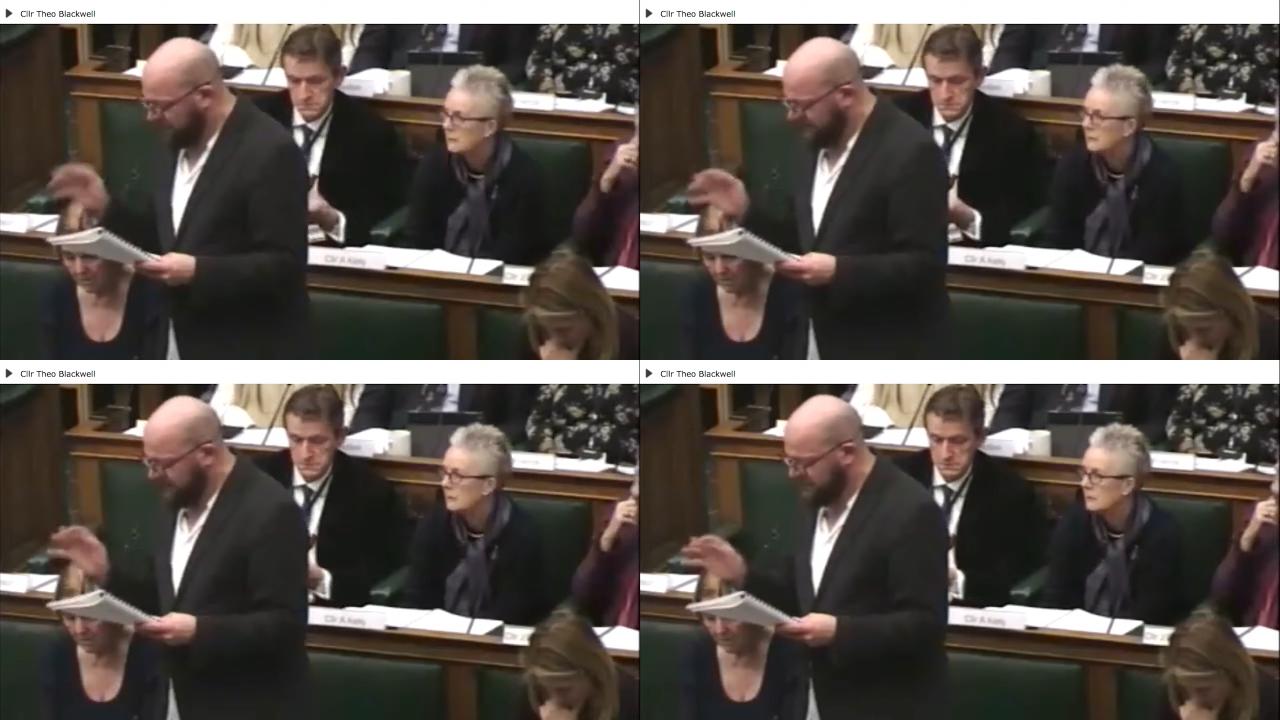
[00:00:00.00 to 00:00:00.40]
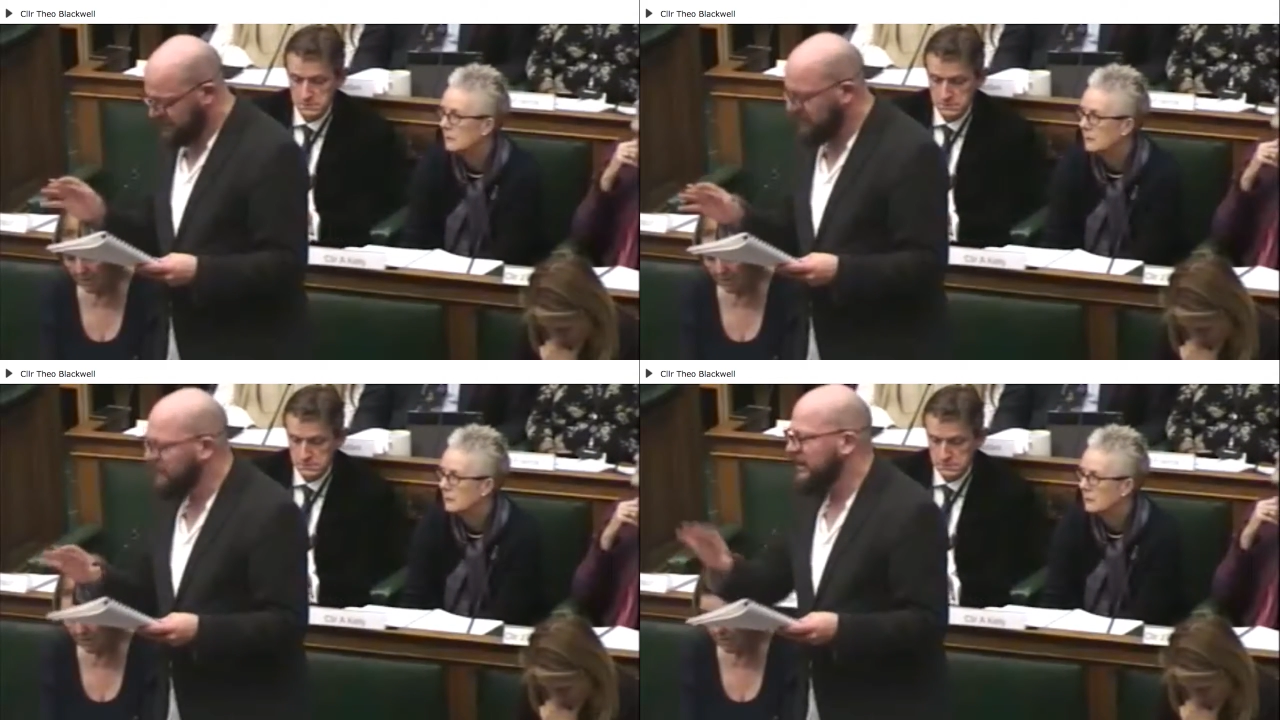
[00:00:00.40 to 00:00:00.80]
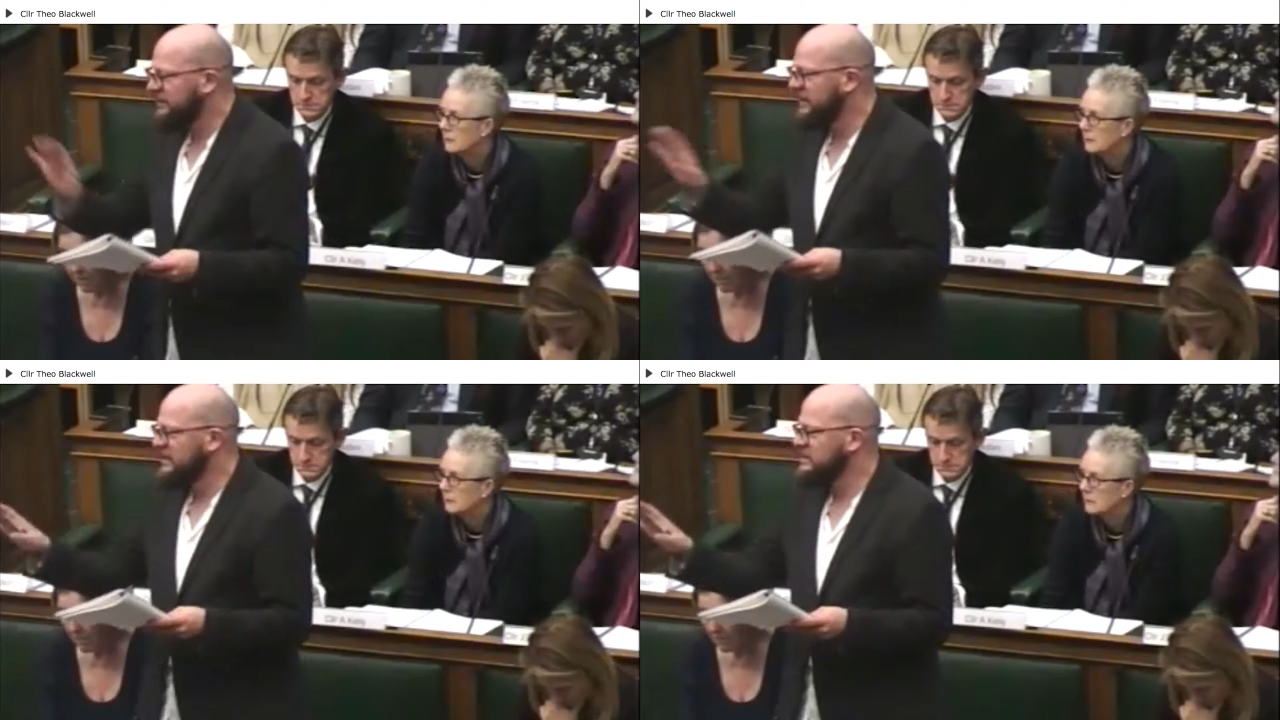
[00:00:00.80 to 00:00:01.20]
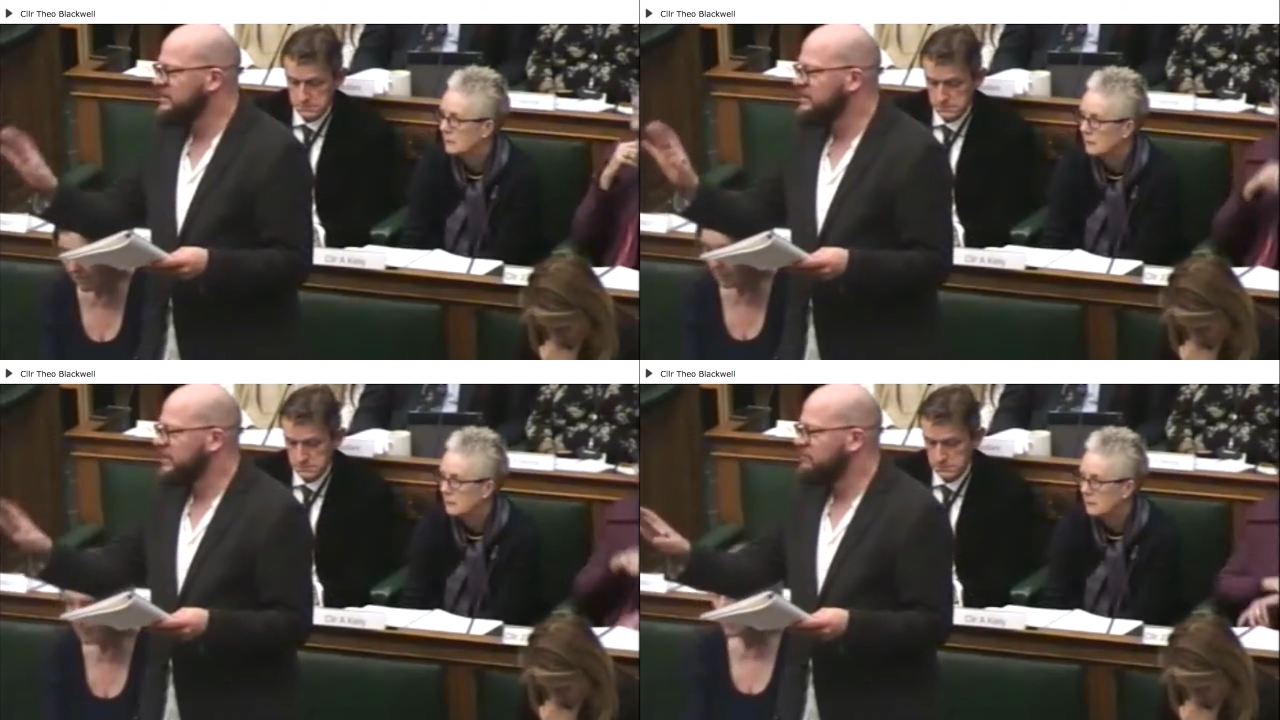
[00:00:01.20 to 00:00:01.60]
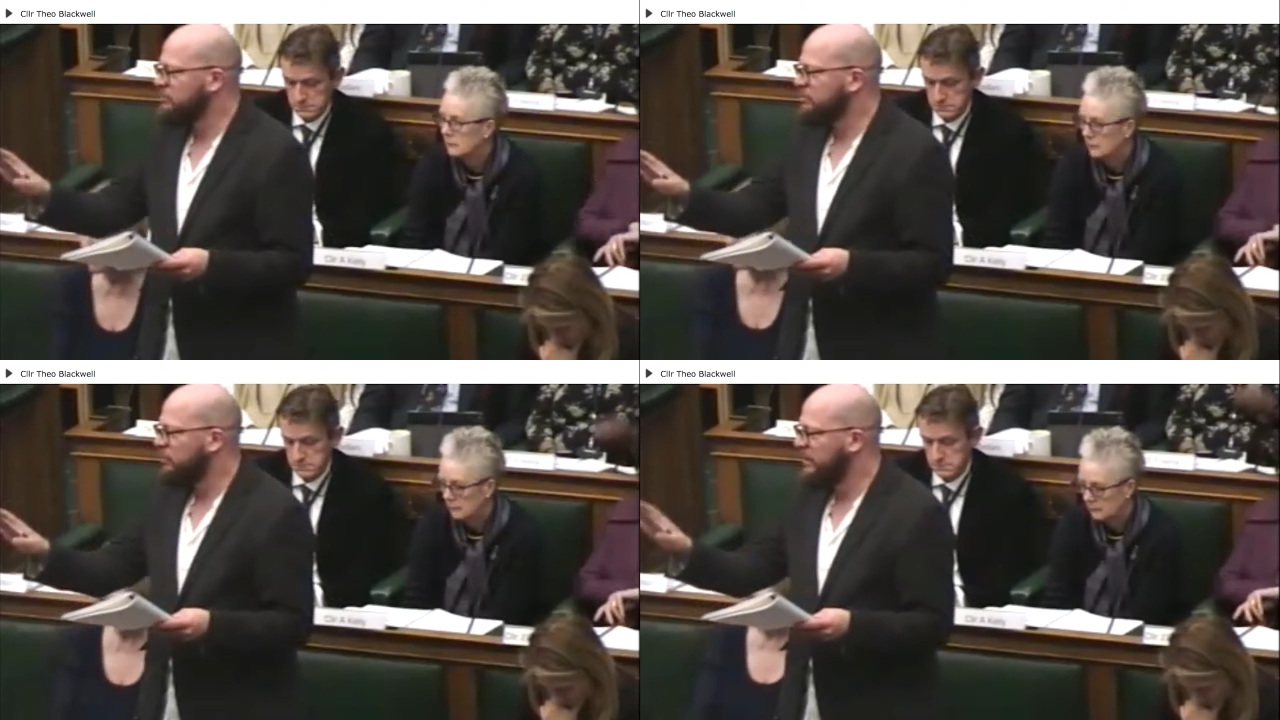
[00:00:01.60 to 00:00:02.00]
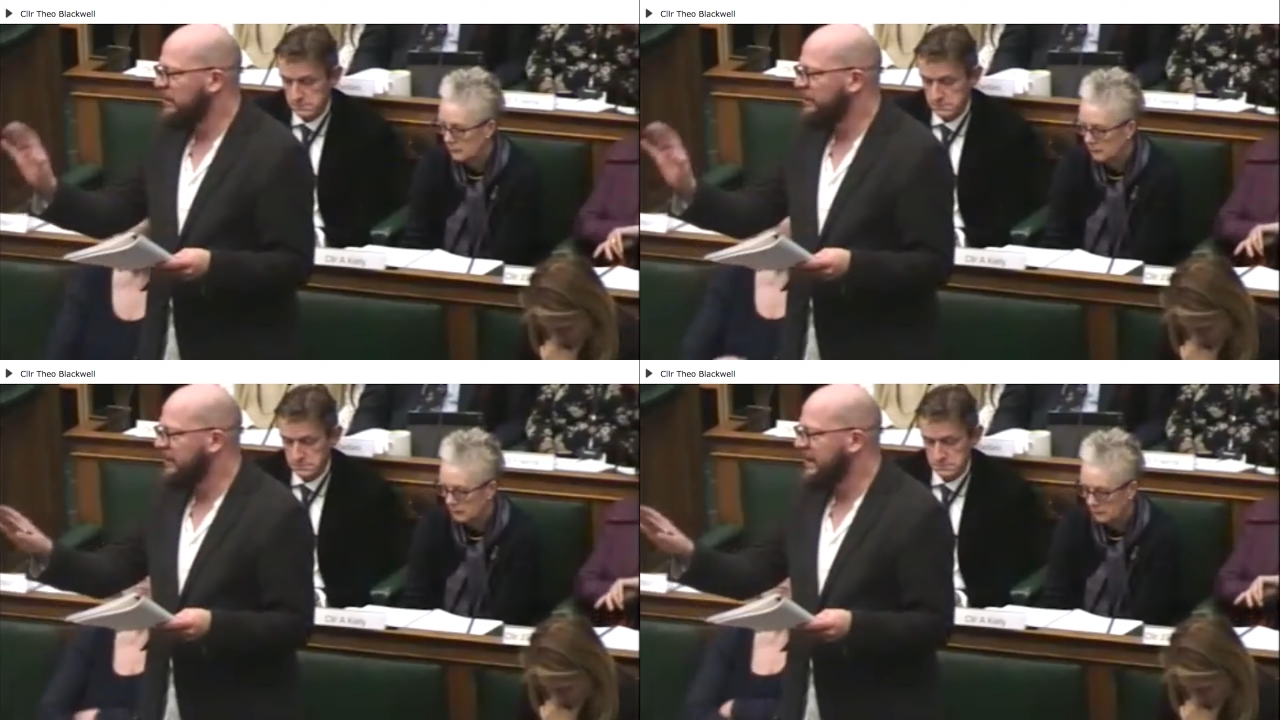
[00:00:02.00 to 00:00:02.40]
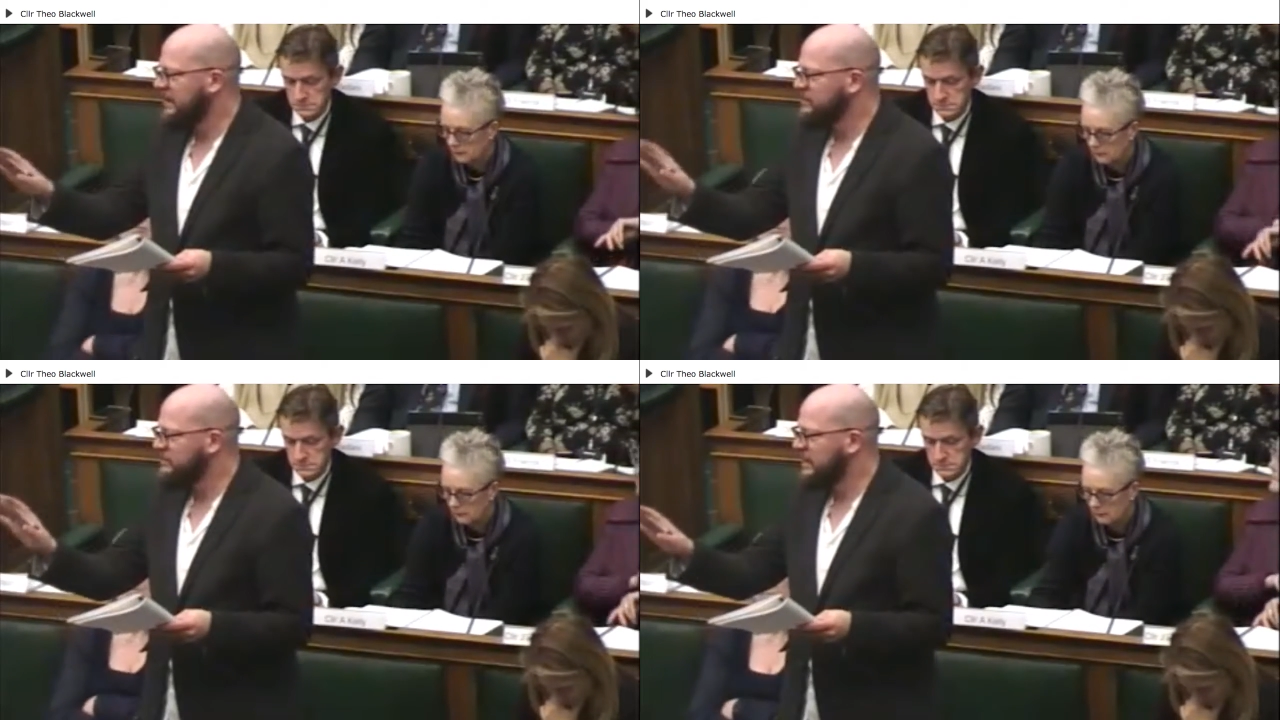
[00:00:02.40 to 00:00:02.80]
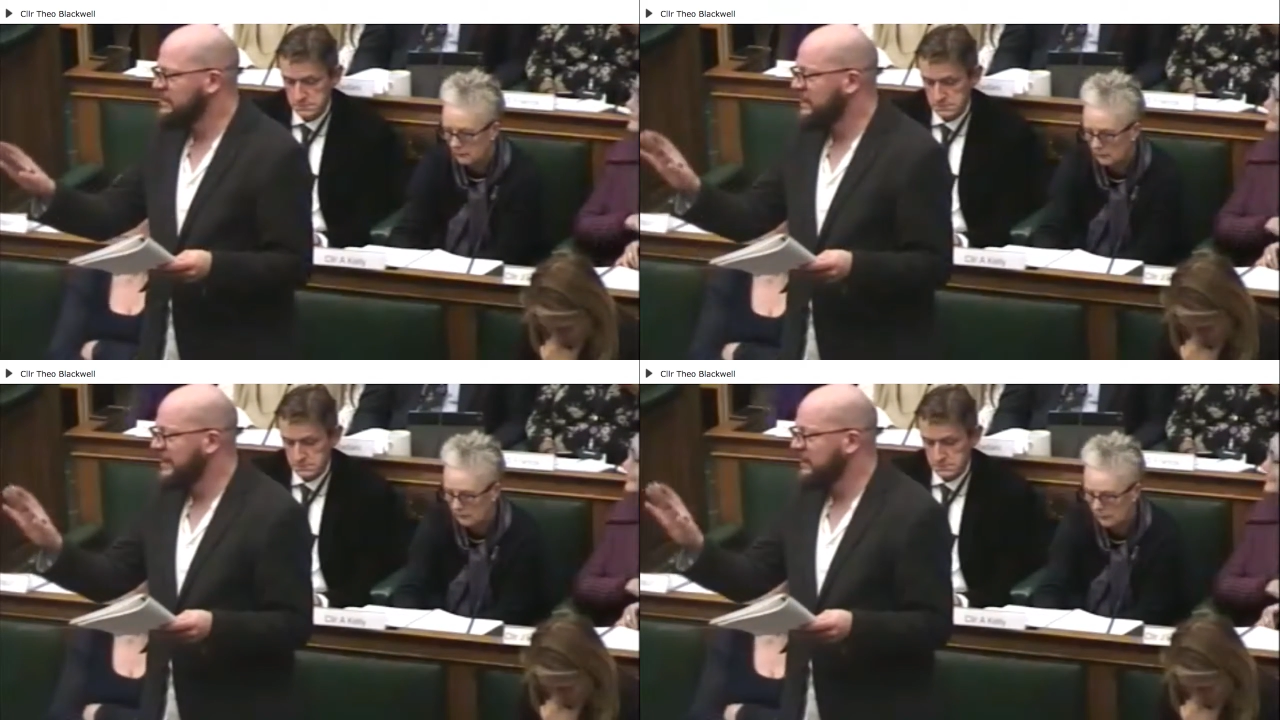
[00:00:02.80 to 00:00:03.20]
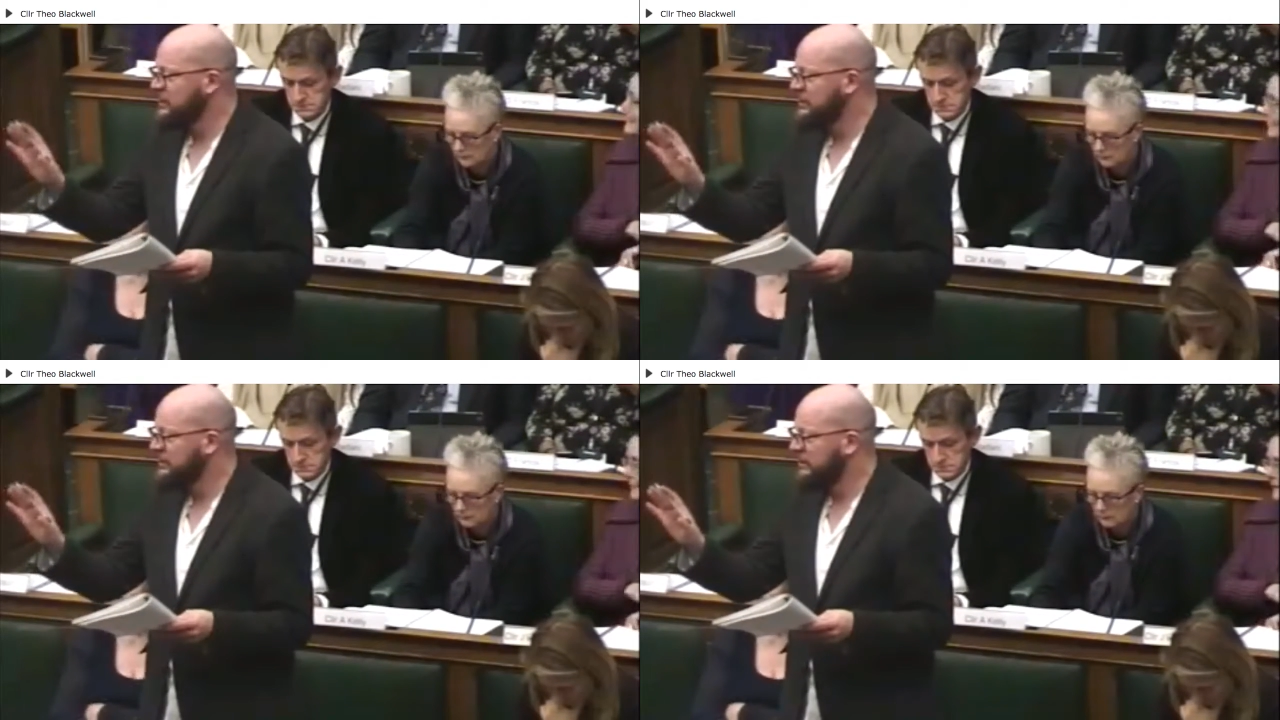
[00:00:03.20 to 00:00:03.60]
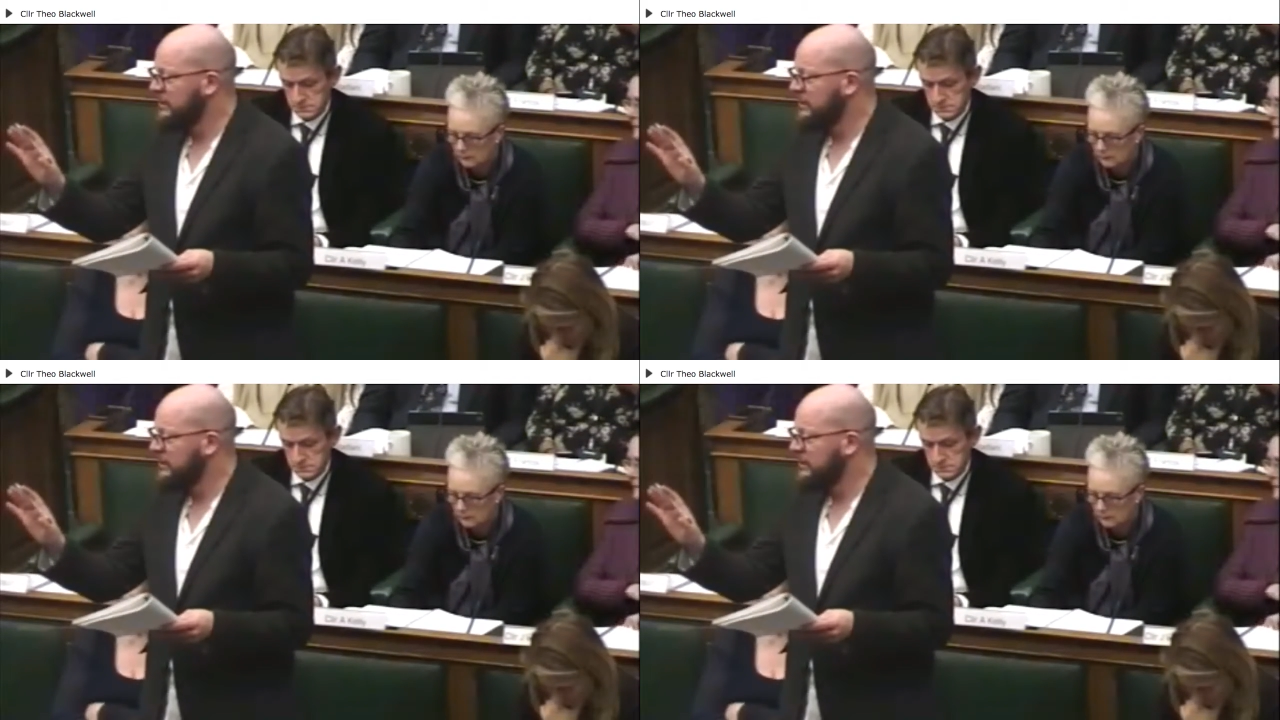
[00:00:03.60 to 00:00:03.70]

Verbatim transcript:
Speaker 1: on the issue, I mean, I think this is a general point about council tax collection